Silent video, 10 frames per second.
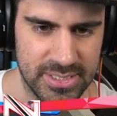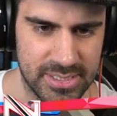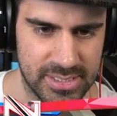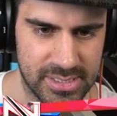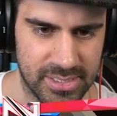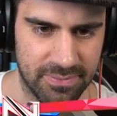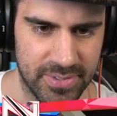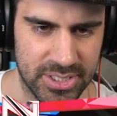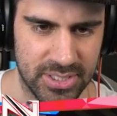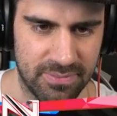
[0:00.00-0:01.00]
Uh,
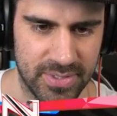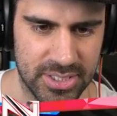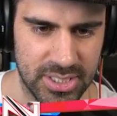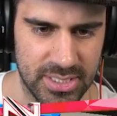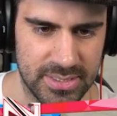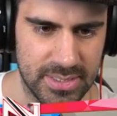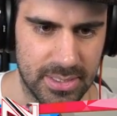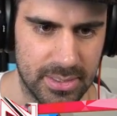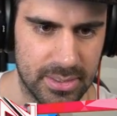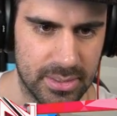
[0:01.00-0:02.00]
fishy, fishy.
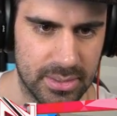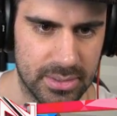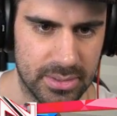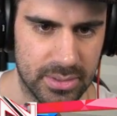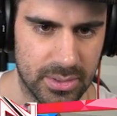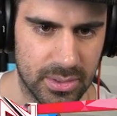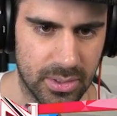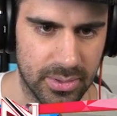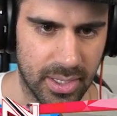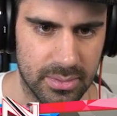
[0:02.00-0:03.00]

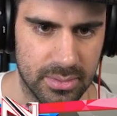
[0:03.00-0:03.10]
Okay.